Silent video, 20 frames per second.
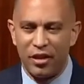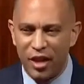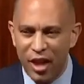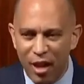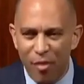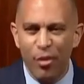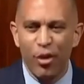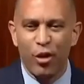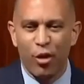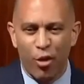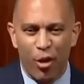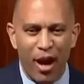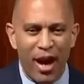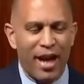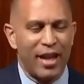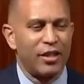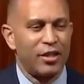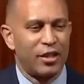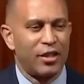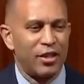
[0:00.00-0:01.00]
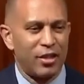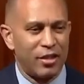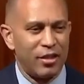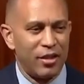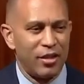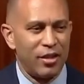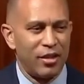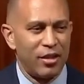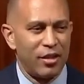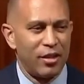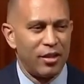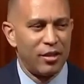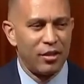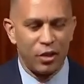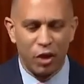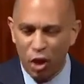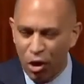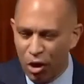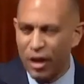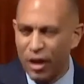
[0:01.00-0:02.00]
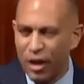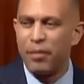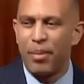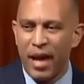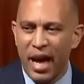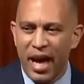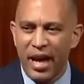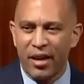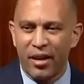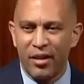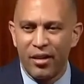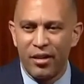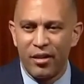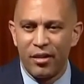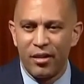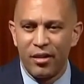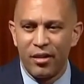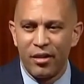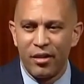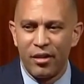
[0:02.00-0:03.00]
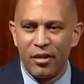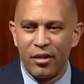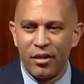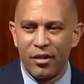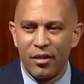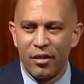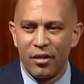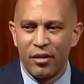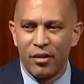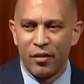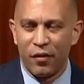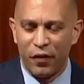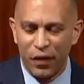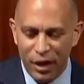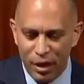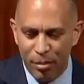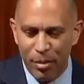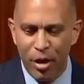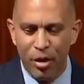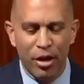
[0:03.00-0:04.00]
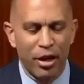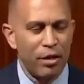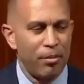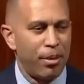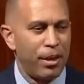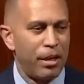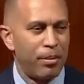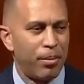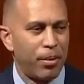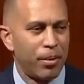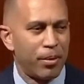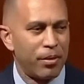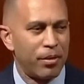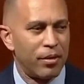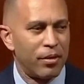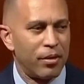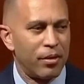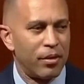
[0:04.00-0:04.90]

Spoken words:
Democrats took it back for the American people.